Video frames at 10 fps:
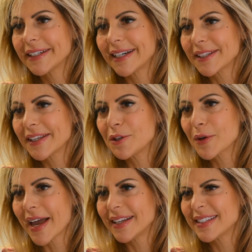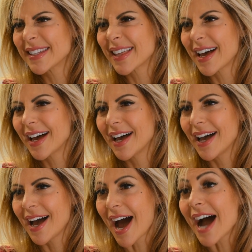Yeah, I think you get into that.
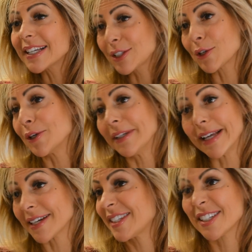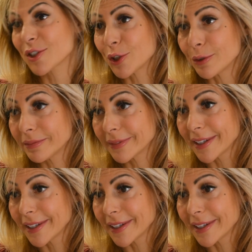Yeah. I still do.